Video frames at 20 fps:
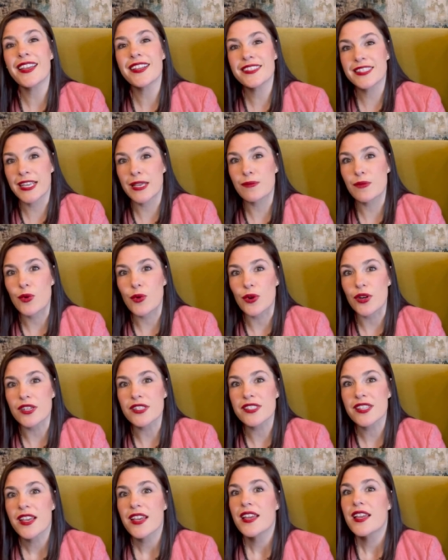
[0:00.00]
exam course,
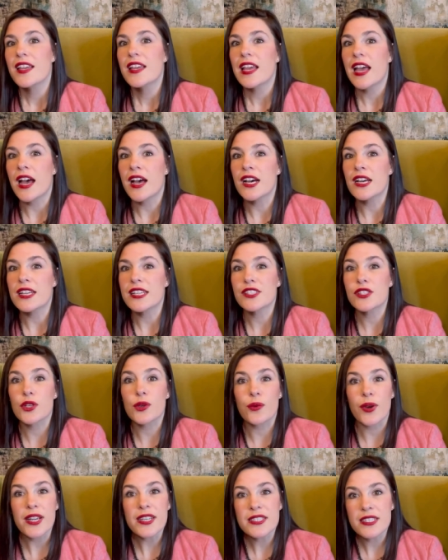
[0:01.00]
uh, it's a
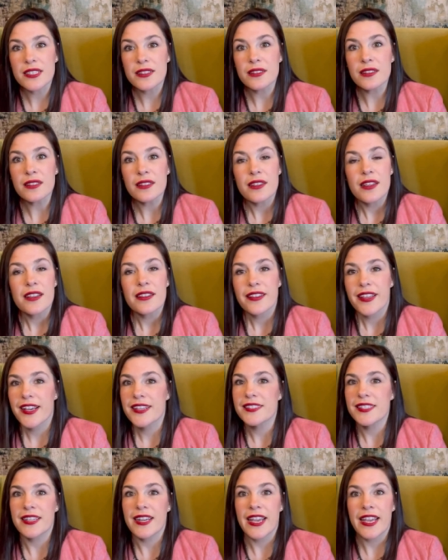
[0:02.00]
great deal. Like I
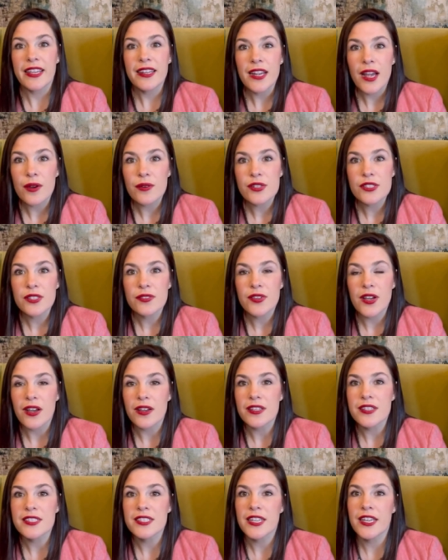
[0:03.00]
said, eight hours of
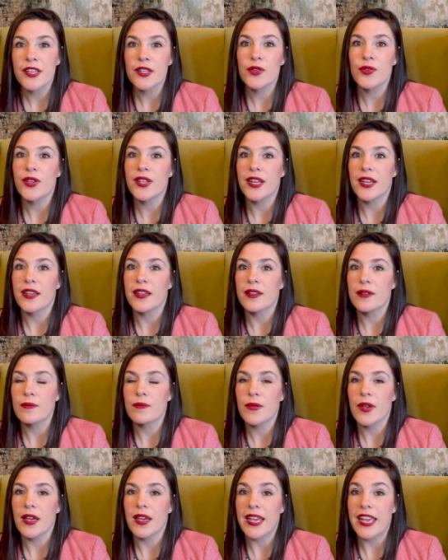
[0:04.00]
content, you get a,
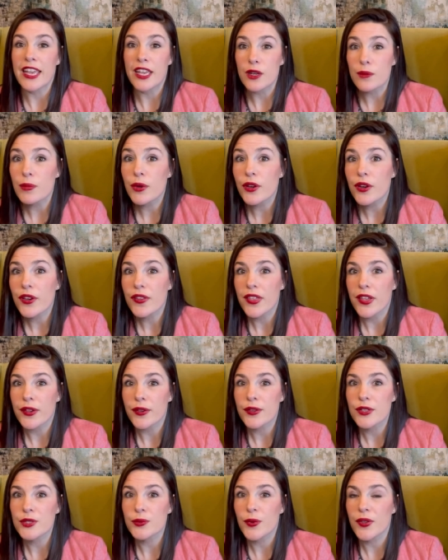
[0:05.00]
a handbook that
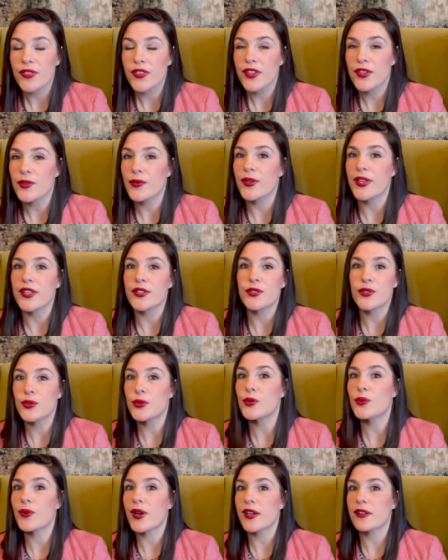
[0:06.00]
goes with it, you get
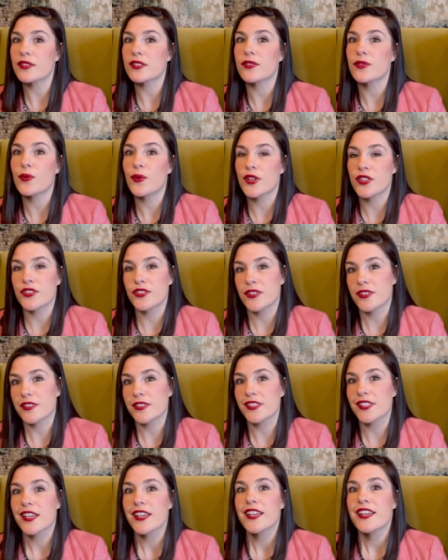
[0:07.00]
two rounds of
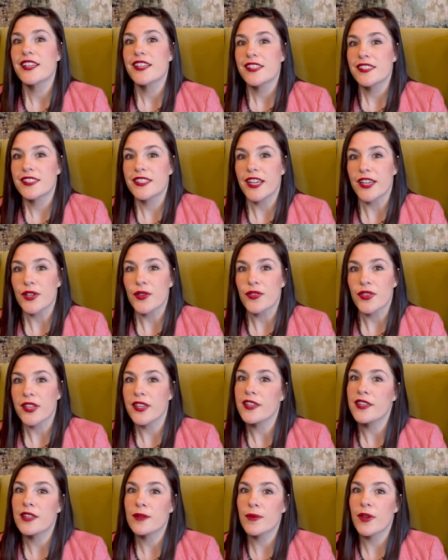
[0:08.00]
questions to get you
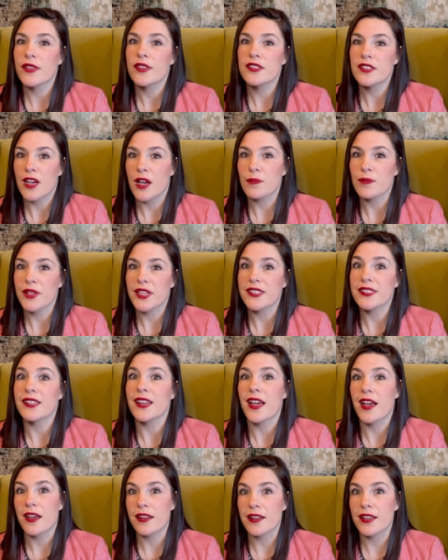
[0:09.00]
thinking about the topics and
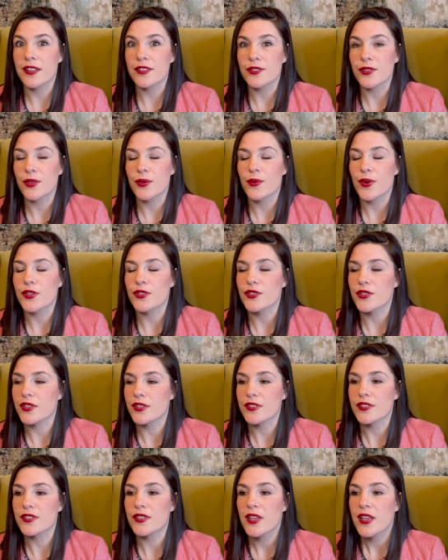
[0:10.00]
how to answer the
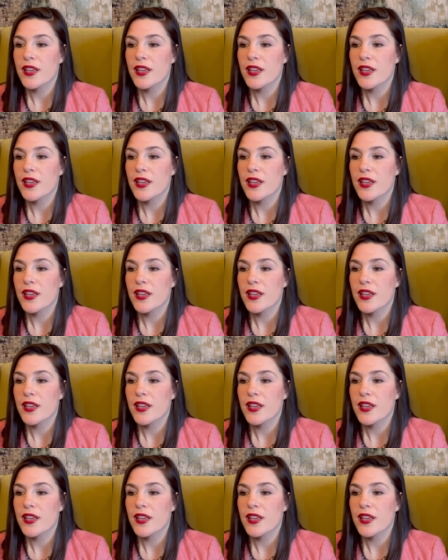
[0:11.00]
questions.